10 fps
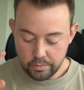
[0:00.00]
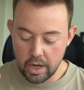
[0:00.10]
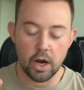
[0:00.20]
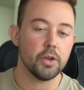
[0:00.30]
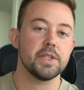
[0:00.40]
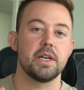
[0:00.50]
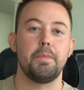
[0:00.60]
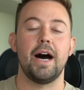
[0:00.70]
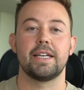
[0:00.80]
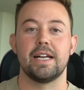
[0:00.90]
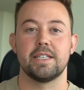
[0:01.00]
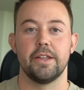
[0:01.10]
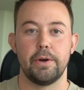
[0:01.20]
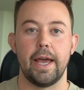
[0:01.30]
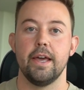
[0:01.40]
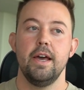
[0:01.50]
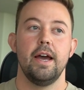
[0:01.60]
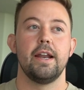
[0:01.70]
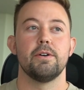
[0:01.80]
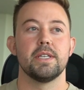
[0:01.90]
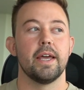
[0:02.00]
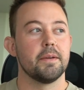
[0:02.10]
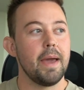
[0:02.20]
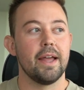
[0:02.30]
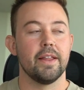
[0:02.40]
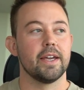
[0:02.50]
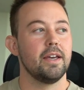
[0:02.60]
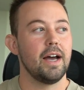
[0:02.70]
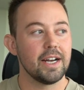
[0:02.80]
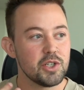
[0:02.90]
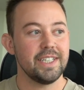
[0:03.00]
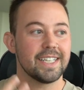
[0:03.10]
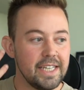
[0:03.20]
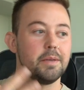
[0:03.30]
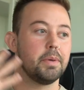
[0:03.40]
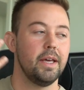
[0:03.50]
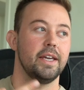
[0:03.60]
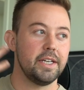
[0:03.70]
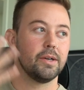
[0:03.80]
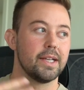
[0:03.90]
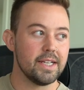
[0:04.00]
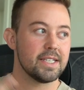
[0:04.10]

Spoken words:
I heard this in a podcast the other day and I was like, man, like, I just need to keep hearing this.